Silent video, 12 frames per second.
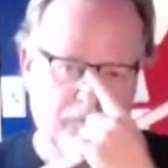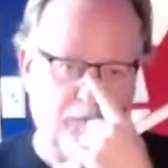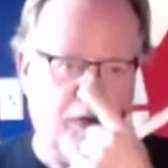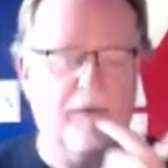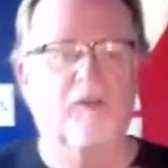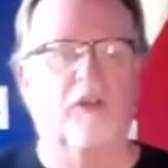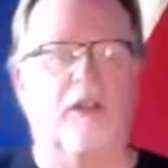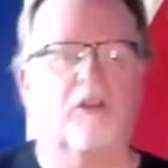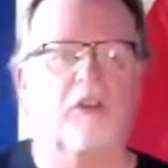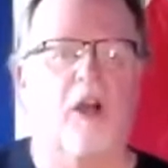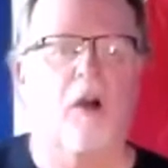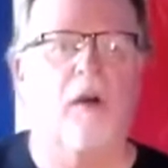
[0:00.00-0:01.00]
All right, so
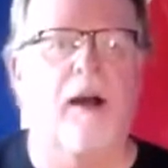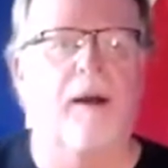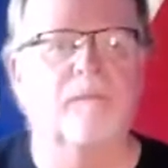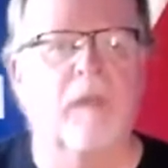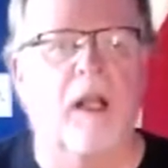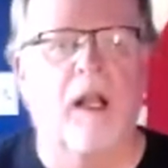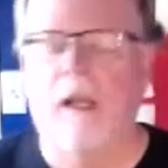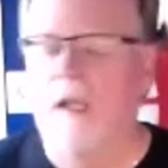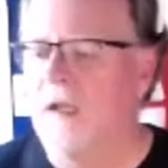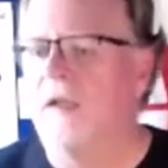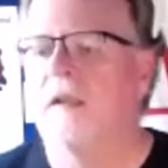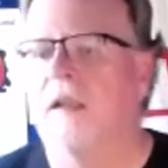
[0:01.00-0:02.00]
let's go,
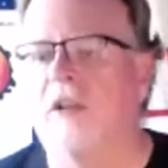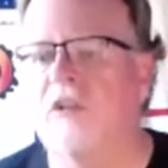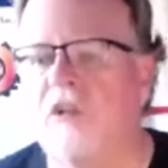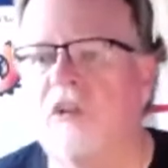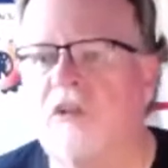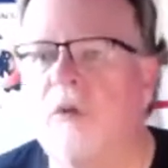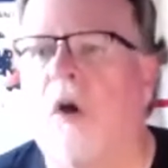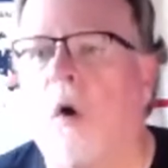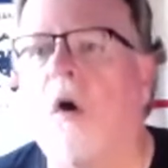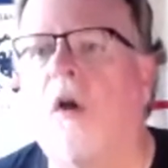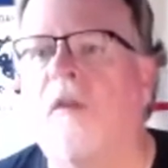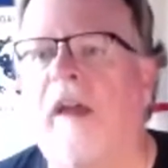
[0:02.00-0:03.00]
let's just do the
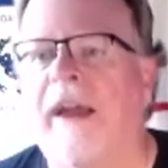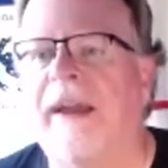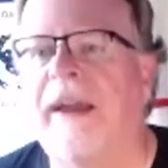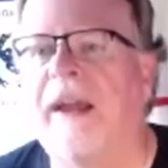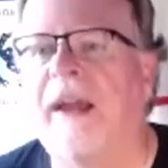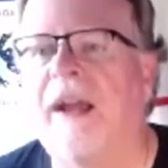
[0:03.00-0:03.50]
whole thing,